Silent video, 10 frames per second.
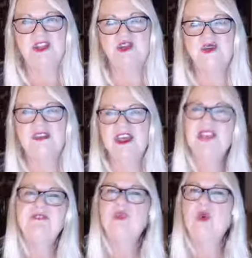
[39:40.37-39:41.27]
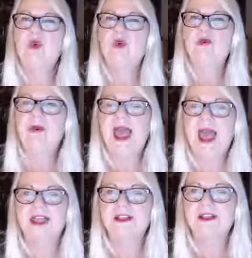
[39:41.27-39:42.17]
So then if you hold
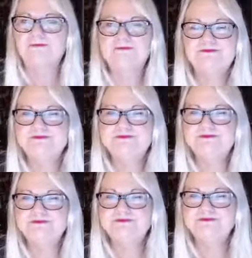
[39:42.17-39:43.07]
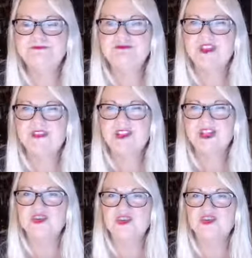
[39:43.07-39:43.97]
back, then
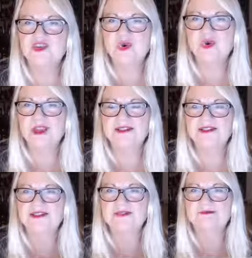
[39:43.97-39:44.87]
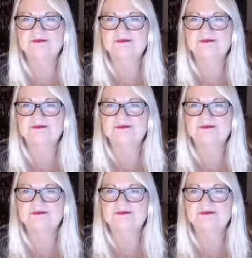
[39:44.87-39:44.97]
it's your choice.